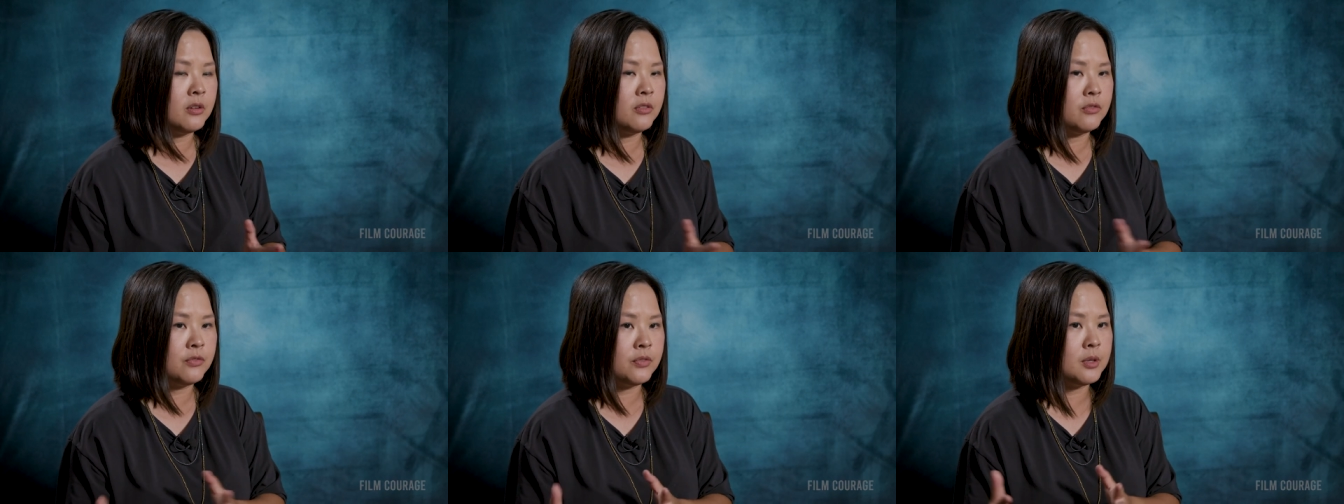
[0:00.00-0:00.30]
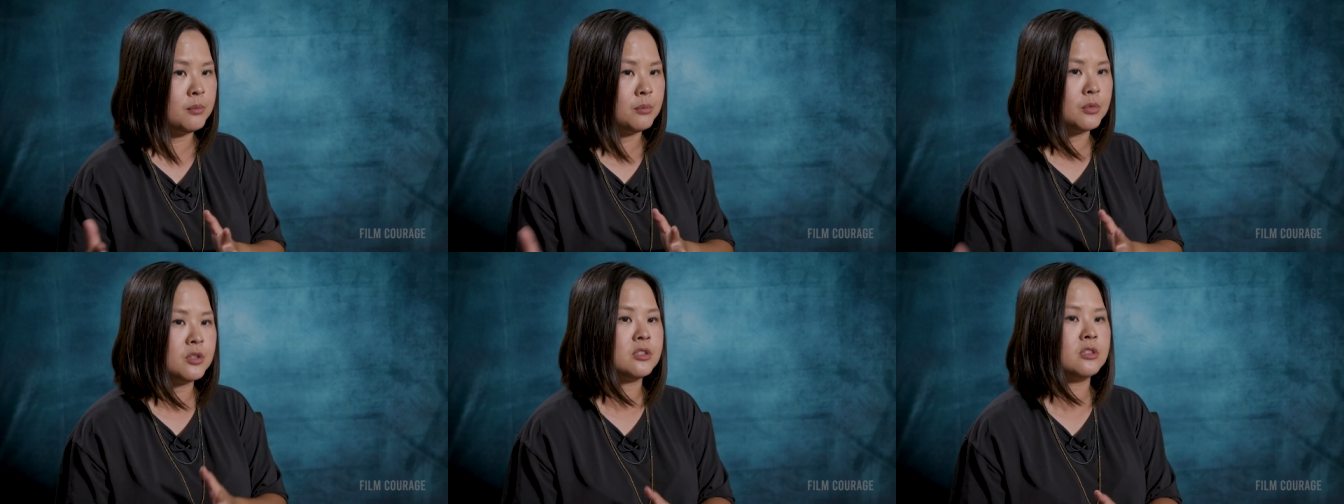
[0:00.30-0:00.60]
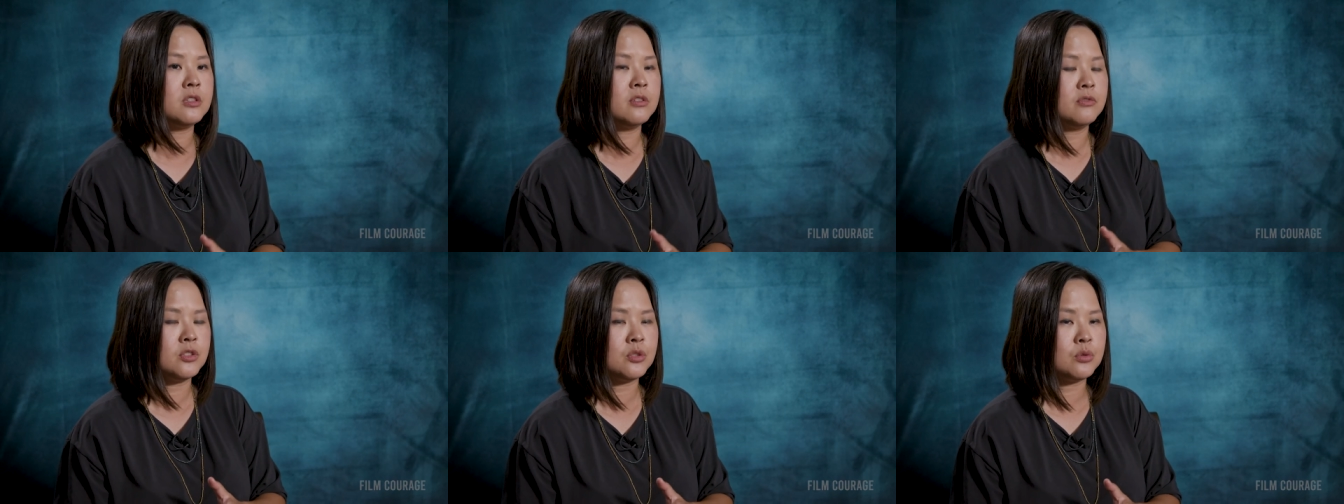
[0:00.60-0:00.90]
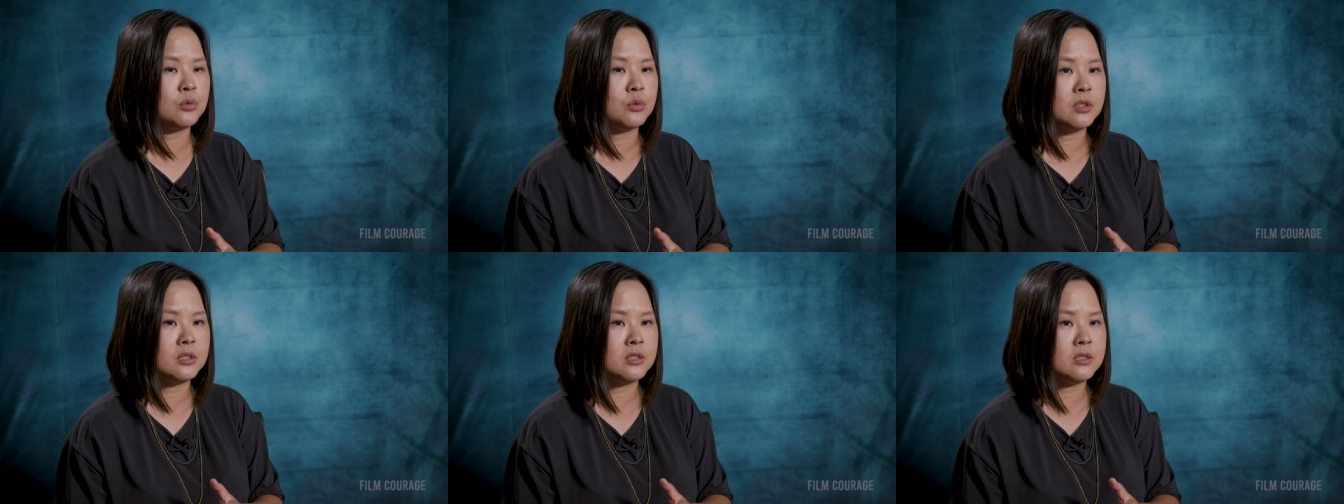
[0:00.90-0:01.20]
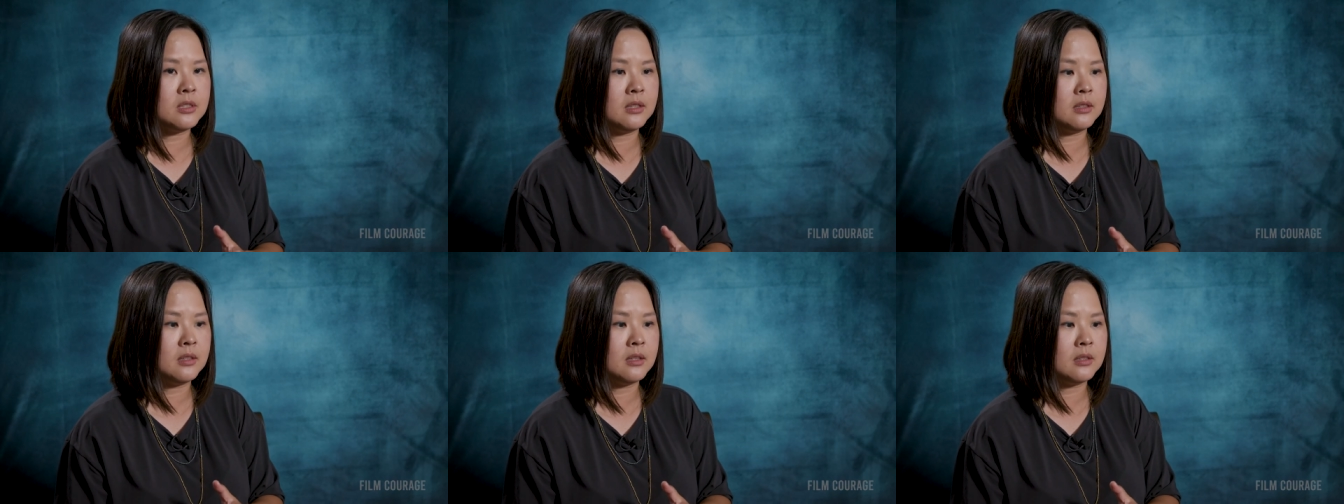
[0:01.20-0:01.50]
of immersive
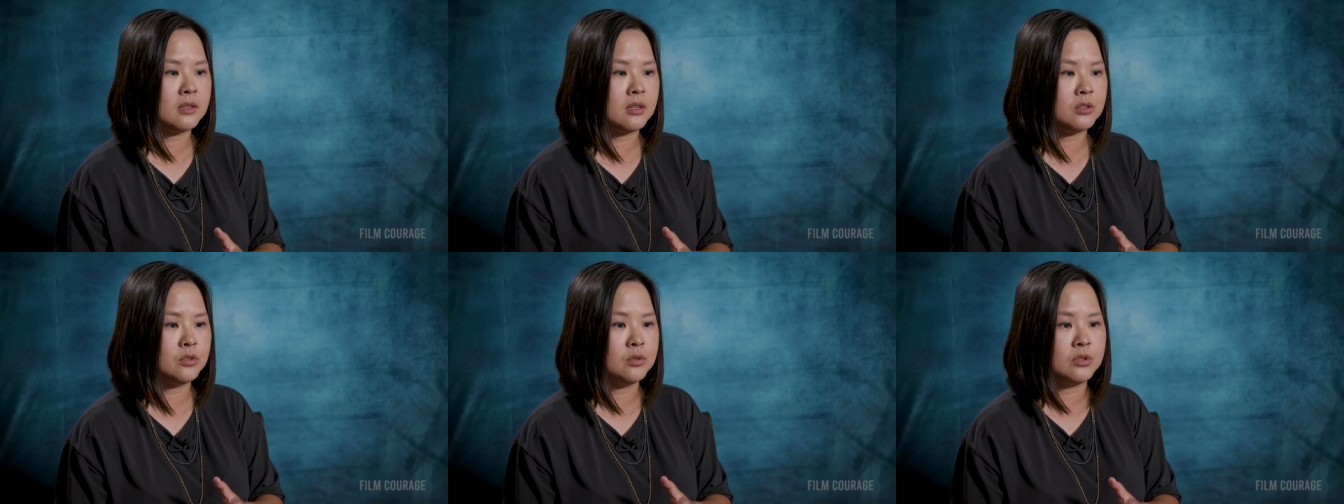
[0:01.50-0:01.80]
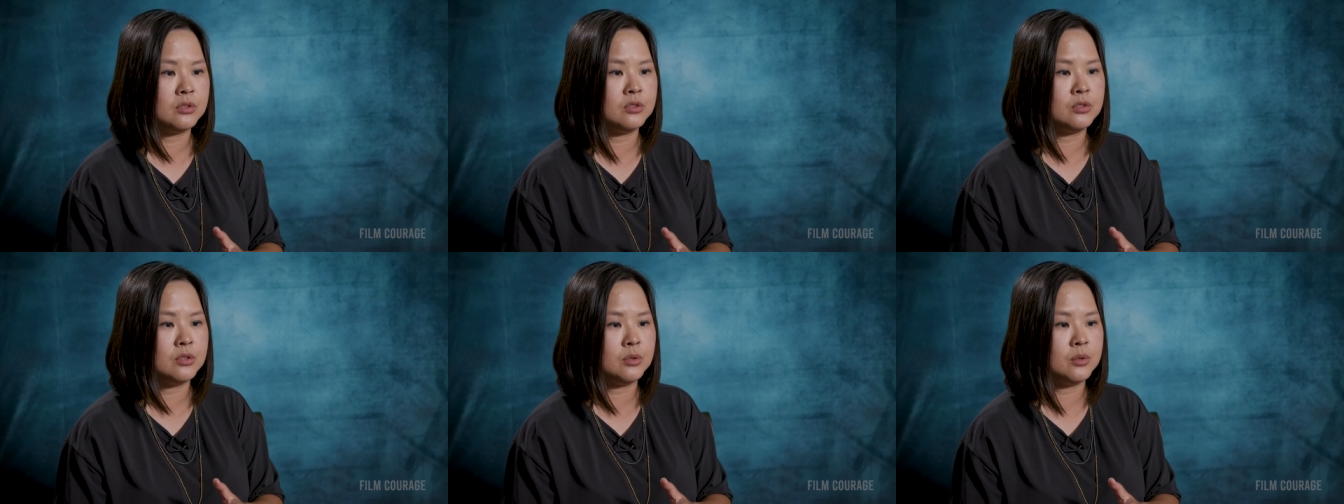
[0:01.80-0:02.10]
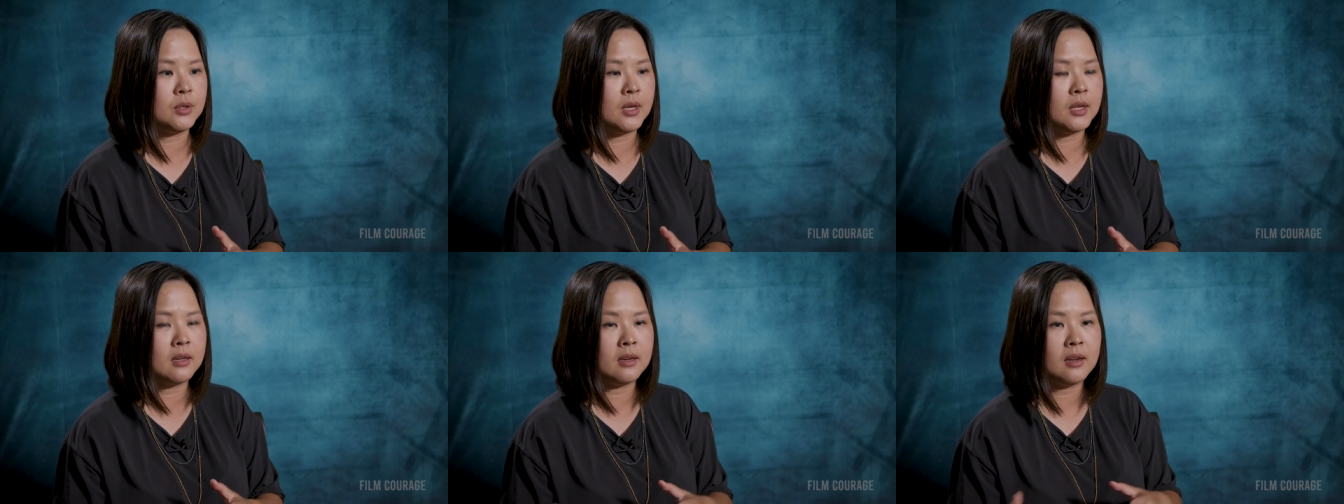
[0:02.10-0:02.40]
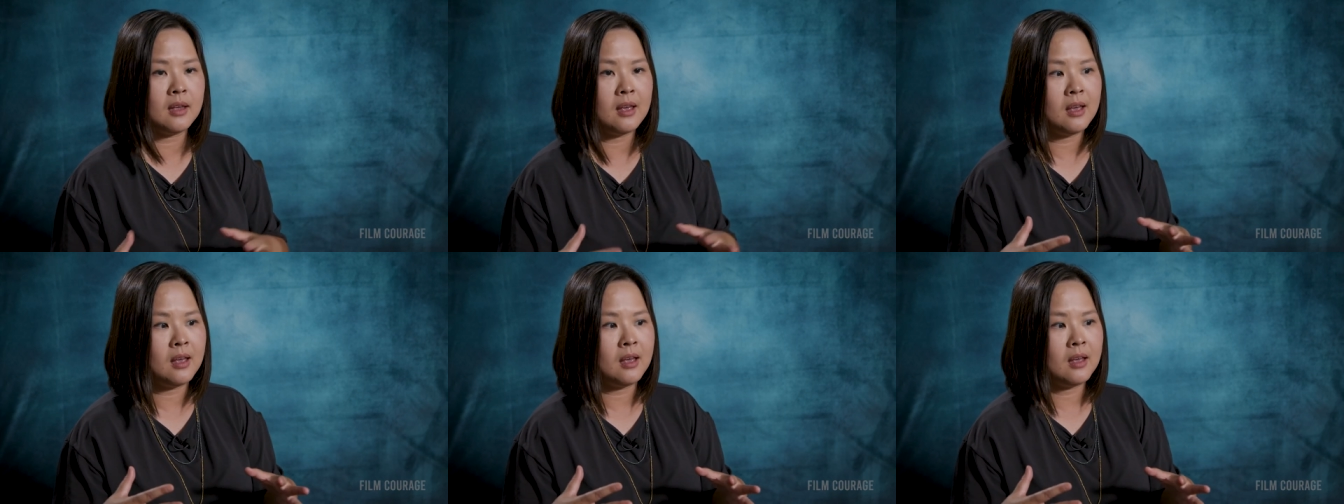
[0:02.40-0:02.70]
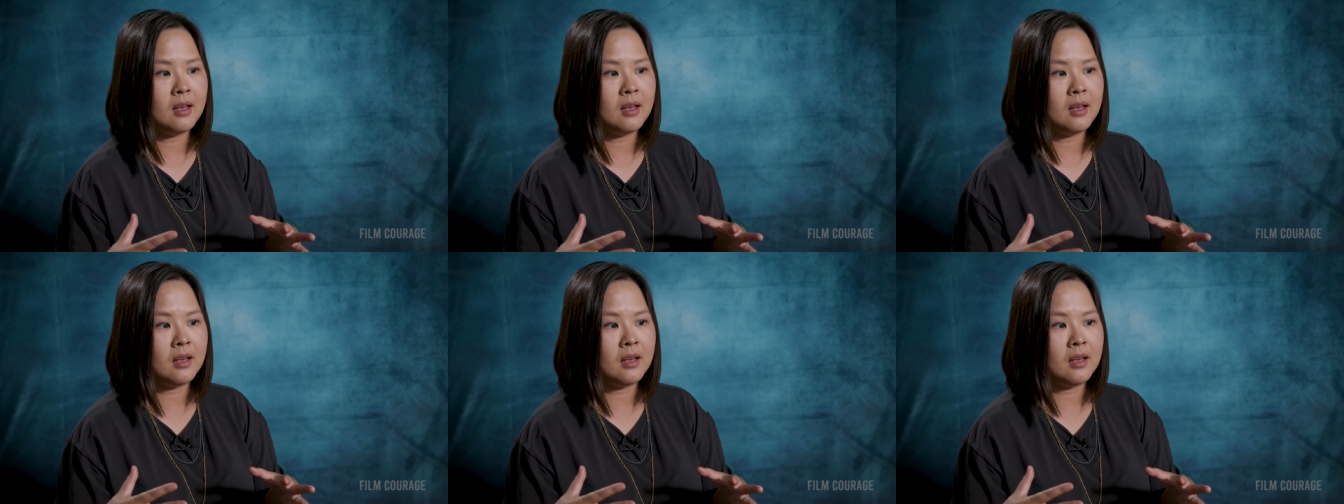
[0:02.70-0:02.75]
storytelling that you can do. And